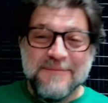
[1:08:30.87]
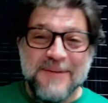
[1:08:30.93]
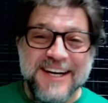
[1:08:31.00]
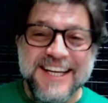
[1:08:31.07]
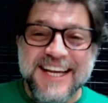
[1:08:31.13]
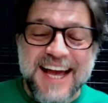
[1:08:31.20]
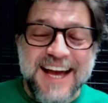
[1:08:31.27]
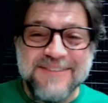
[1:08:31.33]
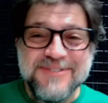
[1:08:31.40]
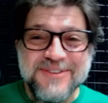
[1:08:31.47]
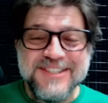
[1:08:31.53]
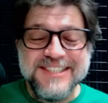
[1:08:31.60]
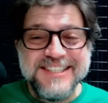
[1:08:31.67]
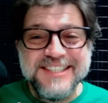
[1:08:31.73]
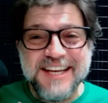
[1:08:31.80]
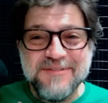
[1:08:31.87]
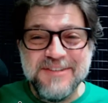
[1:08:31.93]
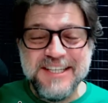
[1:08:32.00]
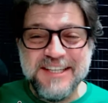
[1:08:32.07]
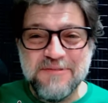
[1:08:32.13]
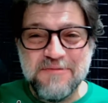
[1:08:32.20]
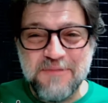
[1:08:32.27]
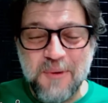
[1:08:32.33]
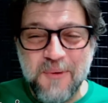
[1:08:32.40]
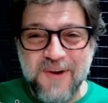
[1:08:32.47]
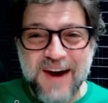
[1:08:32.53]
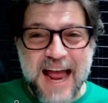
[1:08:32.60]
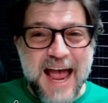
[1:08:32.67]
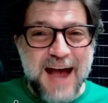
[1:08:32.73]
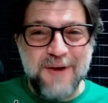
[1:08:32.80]
Buddy, after a
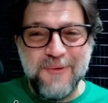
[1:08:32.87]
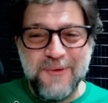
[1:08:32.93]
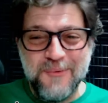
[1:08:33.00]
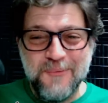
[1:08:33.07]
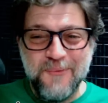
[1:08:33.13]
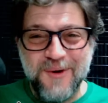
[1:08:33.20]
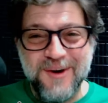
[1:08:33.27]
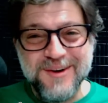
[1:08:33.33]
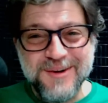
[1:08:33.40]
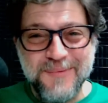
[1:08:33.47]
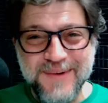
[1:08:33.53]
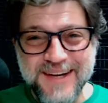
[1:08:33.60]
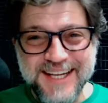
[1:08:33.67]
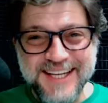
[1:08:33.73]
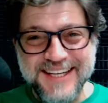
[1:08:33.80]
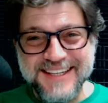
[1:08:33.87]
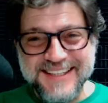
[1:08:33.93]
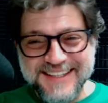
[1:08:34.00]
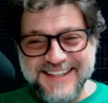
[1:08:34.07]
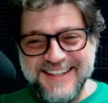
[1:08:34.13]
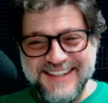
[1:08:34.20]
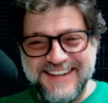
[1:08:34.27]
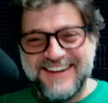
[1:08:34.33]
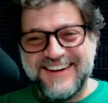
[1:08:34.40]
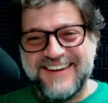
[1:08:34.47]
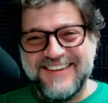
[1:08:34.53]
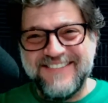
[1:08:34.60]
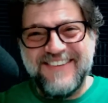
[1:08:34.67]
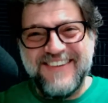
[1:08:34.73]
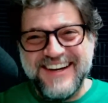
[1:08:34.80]
74-hour work week,
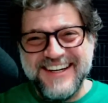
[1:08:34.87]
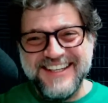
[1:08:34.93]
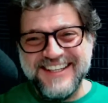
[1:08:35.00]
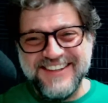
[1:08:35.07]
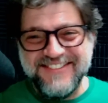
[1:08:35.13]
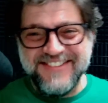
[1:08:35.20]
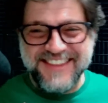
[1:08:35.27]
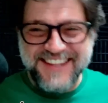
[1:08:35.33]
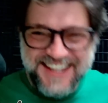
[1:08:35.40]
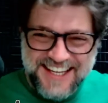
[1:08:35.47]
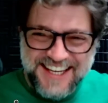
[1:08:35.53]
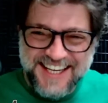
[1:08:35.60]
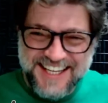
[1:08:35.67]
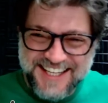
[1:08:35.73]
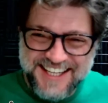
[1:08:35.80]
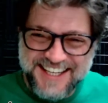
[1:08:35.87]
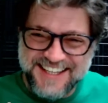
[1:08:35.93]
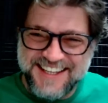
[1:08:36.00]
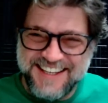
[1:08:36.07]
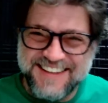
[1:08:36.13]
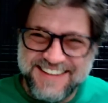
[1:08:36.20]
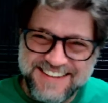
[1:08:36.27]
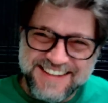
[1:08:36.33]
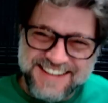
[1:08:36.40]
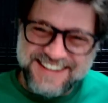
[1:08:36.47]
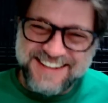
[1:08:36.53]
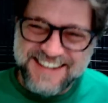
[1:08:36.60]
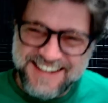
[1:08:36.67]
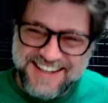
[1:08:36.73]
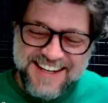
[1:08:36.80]
what do you think?
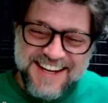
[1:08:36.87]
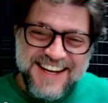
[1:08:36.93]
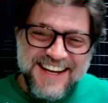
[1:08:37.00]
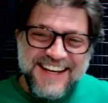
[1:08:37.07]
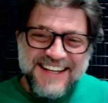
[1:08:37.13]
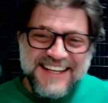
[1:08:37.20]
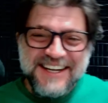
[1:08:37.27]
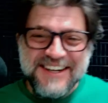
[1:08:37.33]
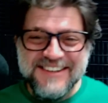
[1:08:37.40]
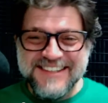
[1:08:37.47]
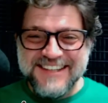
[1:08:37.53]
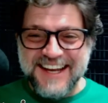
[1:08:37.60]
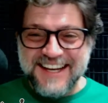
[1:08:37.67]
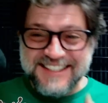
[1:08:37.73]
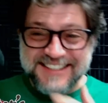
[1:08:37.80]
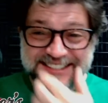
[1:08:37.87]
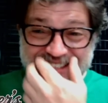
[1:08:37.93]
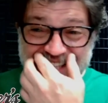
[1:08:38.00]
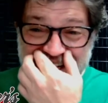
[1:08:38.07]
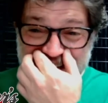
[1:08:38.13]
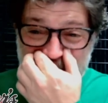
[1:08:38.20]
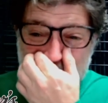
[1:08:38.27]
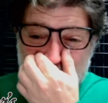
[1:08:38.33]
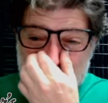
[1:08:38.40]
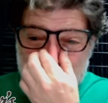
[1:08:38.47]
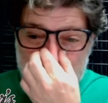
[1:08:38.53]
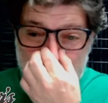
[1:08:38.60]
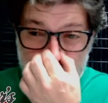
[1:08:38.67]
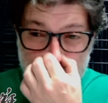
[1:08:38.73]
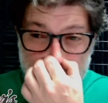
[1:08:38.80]
You know, today's Sunday
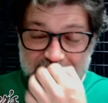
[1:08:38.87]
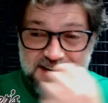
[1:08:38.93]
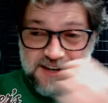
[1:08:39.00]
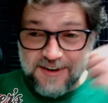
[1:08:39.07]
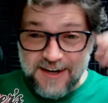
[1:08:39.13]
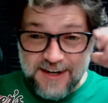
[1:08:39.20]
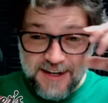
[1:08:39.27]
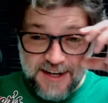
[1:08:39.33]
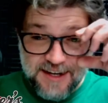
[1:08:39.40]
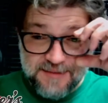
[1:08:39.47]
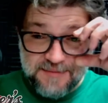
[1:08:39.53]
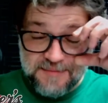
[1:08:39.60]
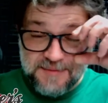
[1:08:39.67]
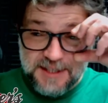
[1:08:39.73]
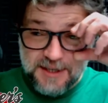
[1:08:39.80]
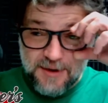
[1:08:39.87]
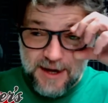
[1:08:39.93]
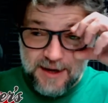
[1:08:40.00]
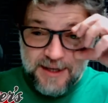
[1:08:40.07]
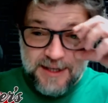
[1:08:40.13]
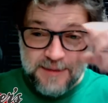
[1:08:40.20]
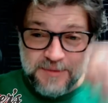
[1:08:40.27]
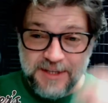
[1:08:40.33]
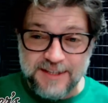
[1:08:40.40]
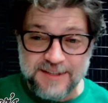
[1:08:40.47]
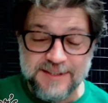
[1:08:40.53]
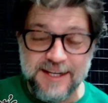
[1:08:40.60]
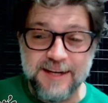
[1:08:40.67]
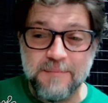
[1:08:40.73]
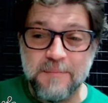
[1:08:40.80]
and I'm here. I am going
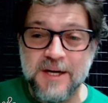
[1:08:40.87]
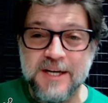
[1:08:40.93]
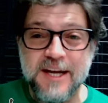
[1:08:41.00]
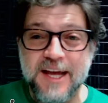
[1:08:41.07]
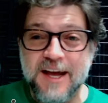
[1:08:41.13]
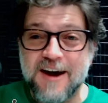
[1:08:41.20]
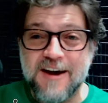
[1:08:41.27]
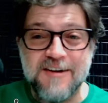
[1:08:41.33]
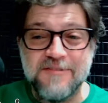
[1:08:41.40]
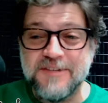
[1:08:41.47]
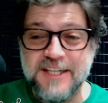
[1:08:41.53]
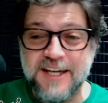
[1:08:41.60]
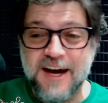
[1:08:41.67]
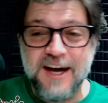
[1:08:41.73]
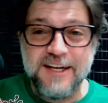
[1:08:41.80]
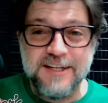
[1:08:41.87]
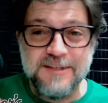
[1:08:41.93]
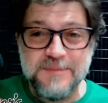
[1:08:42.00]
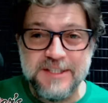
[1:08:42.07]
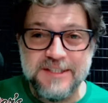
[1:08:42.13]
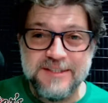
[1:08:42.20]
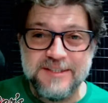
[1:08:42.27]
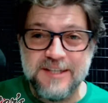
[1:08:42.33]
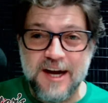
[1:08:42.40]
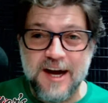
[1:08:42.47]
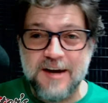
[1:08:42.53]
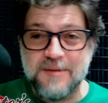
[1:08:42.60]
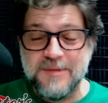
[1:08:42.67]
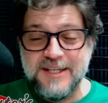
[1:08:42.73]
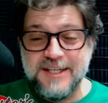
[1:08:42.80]
to take Monday off and not come to the
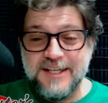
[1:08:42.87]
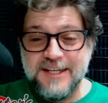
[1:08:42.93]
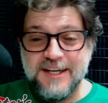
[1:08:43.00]
shop.